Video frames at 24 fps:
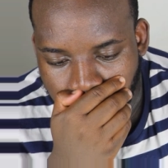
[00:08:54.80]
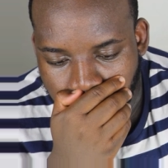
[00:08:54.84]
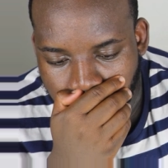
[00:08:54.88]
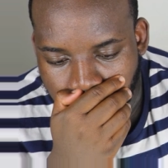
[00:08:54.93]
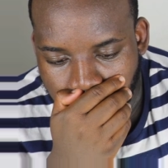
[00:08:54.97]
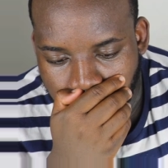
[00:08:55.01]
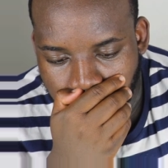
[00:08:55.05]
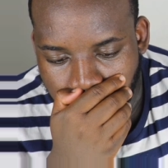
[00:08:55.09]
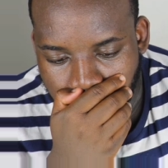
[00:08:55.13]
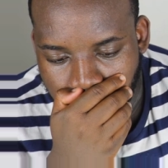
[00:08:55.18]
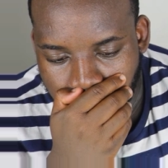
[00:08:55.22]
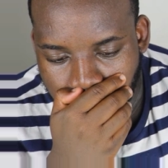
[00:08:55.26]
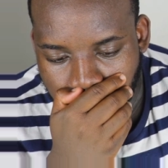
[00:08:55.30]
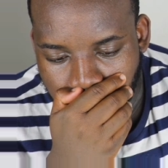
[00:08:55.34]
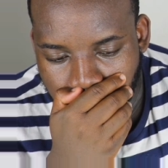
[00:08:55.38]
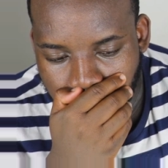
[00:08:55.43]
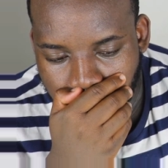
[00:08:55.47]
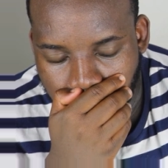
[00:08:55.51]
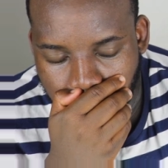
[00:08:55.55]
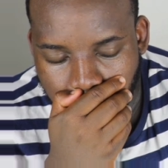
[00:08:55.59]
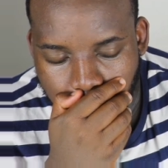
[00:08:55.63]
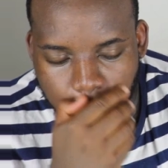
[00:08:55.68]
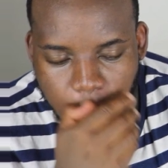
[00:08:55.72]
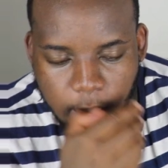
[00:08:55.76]
Number 5.
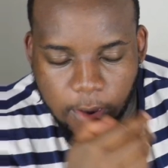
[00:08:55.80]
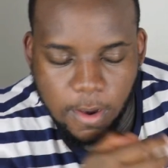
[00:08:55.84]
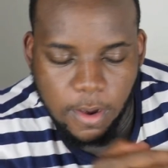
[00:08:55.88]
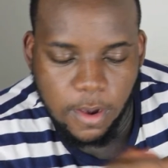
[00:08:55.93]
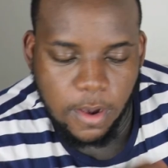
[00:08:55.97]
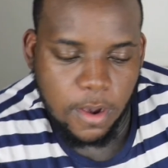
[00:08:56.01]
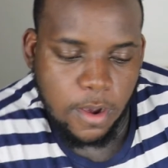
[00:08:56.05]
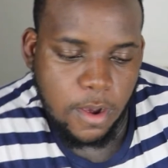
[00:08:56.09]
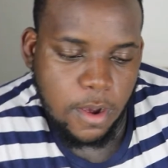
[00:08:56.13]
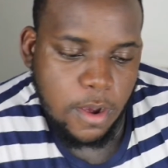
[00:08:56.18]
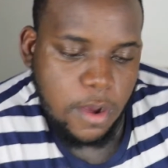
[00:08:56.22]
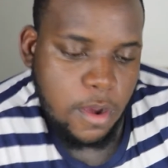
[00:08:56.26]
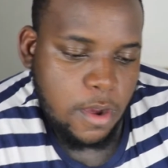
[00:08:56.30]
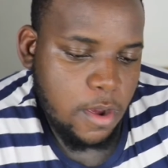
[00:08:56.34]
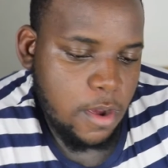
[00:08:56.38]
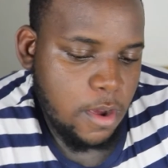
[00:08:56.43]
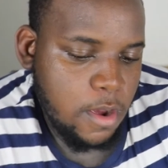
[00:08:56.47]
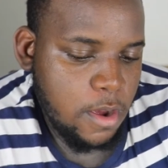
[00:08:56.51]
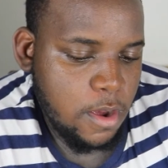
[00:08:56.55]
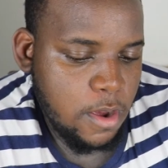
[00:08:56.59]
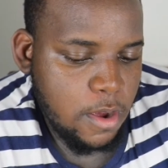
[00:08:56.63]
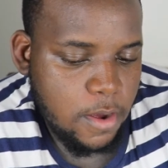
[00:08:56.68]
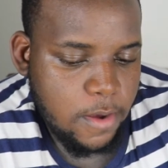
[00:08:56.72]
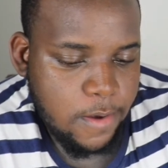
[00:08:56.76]

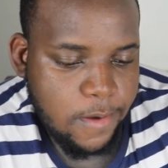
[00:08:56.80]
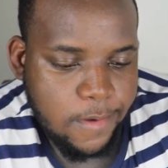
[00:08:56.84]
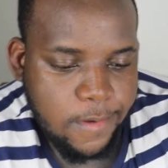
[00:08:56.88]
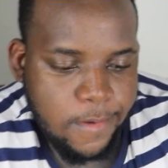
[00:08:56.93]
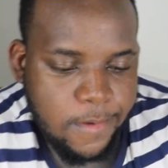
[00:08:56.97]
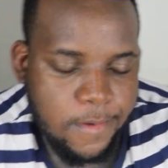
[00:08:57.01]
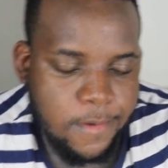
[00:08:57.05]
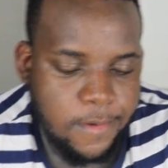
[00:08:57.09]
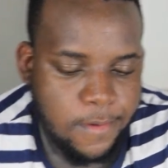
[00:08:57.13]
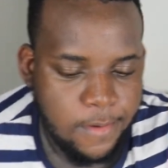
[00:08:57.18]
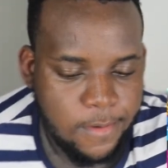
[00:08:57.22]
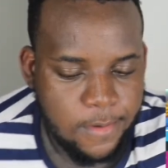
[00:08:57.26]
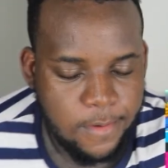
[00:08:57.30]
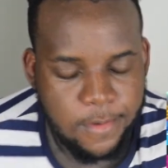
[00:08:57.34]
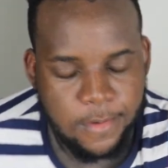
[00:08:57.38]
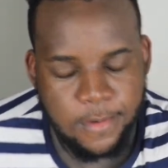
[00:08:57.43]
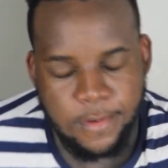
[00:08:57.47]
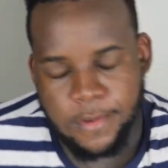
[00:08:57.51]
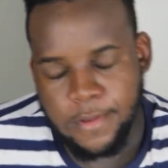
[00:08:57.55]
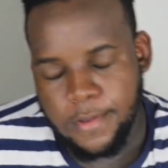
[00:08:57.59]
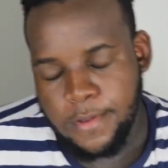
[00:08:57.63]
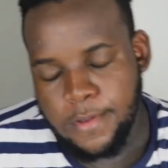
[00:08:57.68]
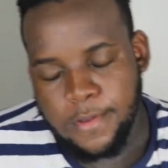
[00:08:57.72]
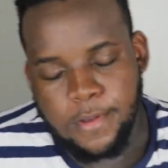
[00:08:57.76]
Fearsome Mike.
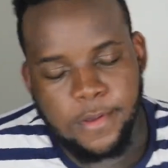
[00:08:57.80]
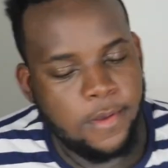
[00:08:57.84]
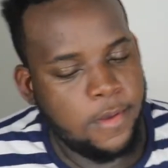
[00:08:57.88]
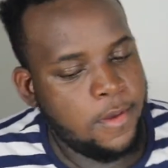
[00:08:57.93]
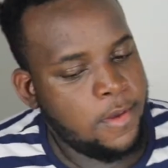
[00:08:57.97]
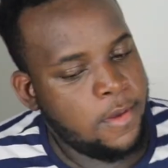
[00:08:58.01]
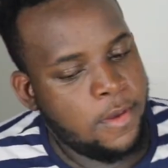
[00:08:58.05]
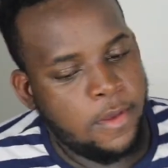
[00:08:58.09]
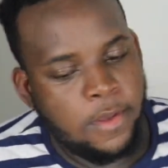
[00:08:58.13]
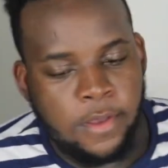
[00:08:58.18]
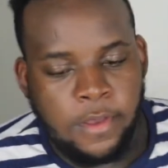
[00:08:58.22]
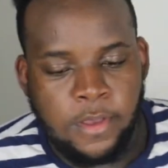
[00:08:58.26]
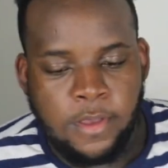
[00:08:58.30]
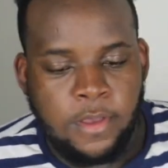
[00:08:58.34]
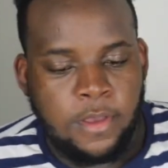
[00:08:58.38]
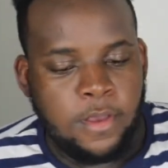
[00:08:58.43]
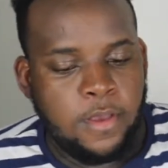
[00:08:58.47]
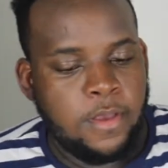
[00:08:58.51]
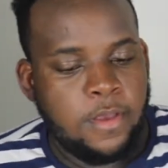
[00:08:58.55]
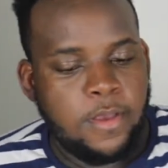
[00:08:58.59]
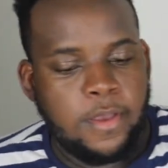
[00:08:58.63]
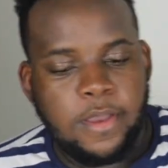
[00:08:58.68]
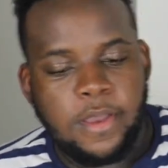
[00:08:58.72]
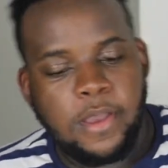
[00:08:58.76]
Finishing up today's
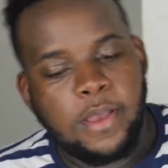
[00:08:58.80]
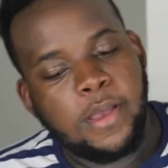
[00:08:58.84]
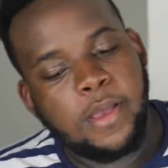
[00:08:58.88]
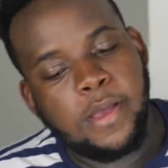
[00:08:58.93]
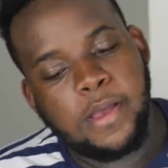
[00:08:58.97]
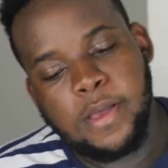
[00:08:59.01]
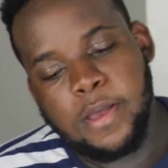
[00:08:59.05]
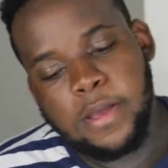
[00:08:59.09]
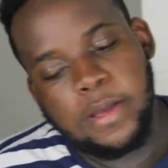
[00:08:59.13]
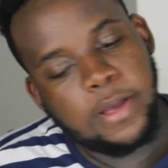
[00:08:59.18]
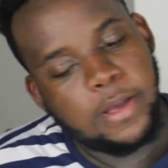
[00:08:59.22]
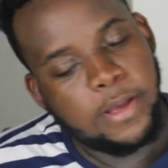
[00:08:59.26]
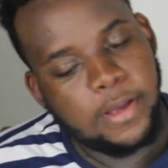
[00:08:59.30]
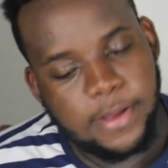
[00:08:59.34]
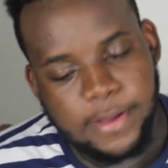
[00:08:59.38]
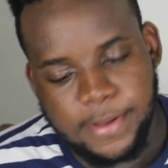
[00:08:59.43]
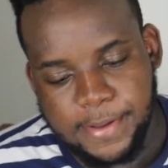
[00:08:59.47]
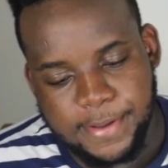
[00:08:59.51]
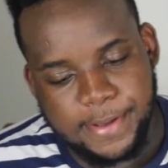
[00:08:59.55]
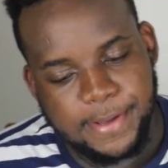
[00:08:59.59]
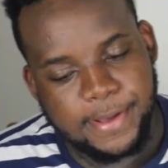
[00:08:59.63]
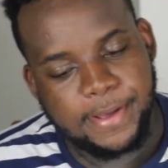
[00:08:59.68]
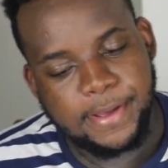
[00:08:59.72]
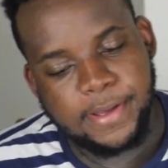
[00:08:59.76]
list, we have Fearsome.
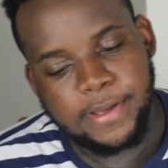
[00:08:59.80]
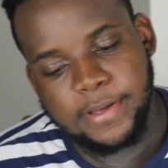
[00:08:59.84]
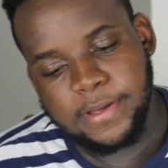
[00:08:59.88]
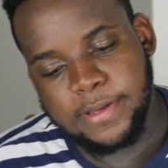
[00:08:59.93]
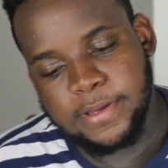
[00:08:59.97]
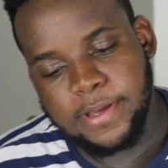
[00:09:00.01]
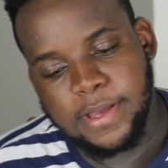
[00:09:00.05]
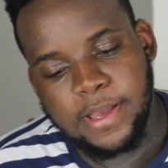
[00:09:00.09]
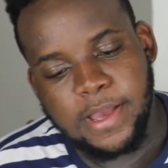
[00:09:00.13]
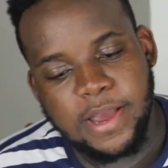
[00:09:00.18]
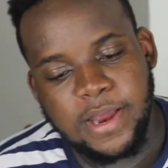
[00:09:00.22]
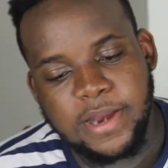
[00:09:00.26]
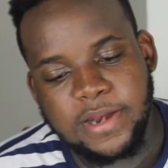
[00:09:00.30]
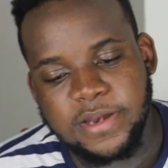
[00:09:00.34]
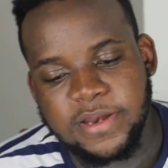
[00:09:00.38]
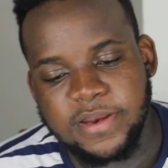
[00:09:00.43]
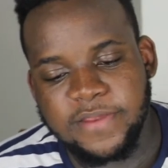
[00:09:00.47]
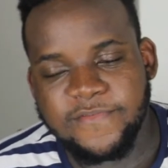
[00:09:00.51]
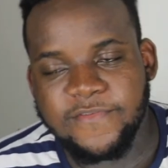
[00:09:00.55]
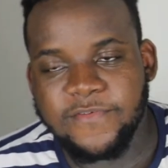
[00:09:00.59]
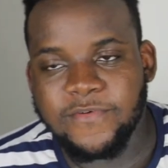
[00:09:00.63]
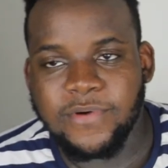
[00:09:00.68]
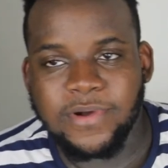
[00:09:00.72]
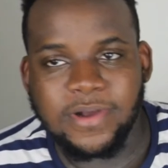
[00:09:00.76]

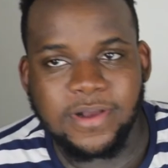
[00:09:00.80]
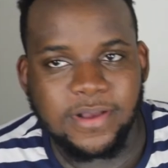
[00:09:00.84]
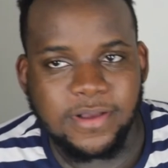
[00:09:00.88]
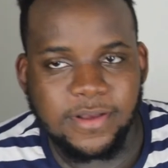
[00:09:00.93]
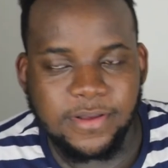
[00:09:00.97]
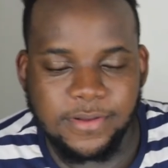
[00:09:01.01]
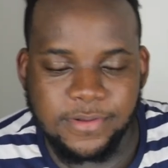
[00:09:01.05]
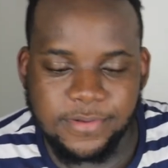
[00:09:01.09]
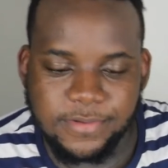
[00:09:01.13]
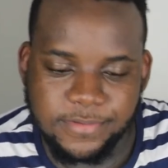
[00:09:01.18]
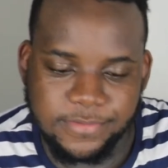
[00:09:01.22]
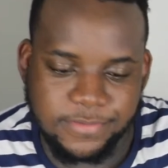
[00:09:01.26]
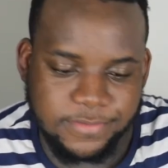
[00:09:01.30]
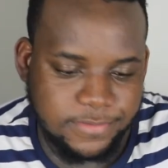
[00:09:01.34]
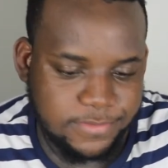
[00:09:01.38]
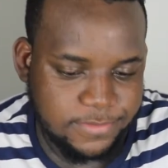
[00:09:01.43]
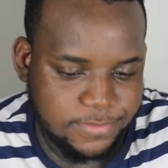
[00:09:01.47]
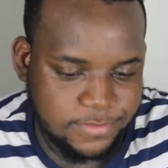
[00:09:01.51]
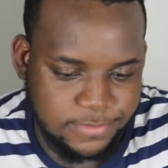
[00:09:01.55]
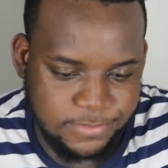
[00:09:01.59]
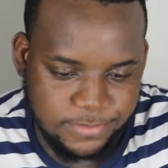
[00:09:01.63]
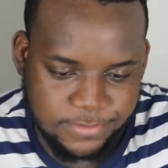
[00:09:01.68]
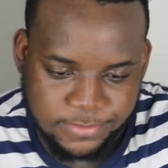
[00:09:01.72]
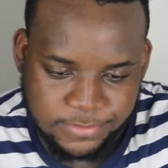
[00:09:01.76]
Now,
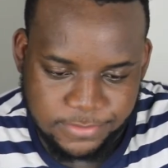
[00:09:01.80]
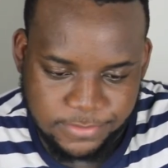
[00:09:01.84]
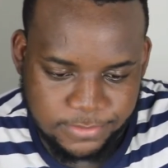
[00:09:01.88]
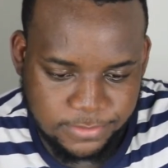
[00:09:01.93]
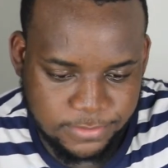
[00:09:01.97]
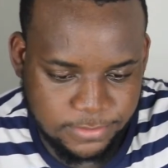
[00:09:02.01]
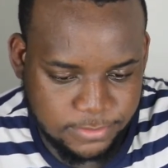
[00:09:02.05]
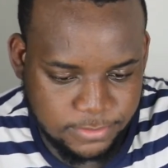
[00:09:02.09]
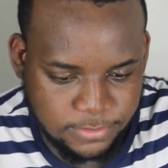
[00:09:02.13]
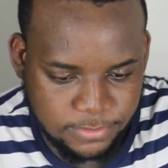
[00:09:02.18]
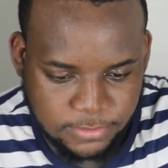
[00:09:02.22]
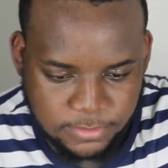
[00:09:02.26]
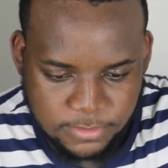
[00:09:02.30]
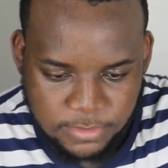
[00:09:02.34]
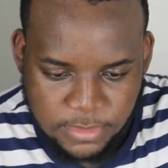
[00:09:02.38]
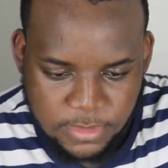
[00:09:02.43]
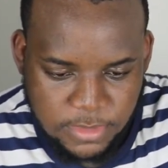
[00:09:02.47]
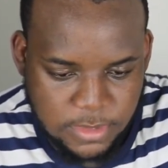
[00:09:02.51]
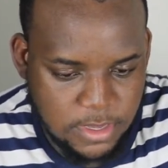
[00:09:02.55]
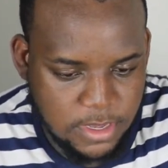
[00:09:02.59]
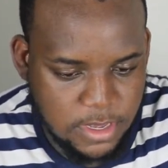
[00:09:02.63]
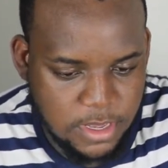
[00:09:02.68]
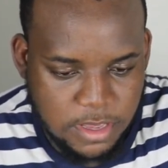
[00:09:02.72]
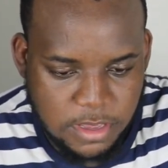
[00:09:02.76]
this is a clip that
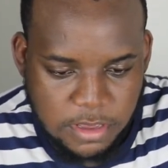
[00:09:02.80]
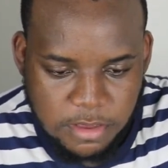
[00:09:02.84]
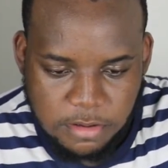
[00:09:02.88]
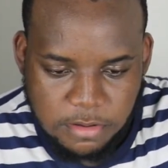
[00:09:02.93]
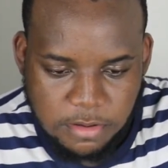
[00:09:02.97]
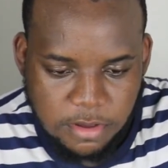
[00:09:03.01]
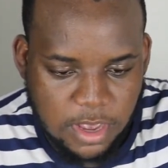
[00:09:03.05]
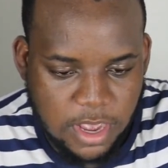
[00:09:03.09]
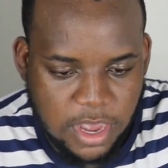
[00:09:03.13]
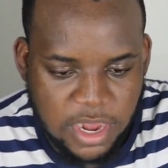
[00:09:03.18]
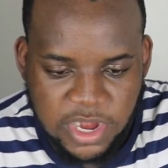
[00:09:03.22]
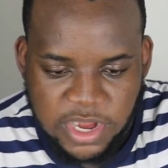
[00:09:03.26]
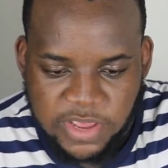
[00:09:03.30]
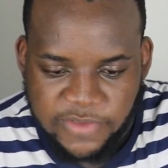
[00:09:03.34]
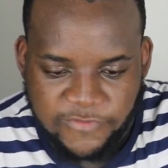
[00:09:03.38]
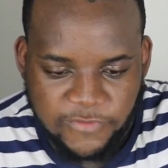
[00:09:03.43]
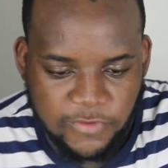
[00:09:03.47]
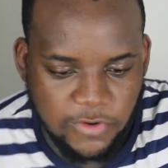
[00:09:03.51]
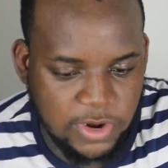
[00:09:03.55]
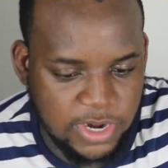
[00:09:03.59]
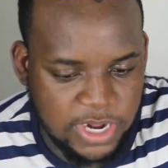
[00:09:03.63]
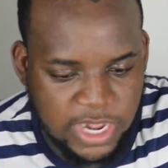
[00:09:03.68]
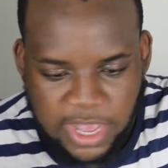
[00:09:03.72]
we have featured on the channel before,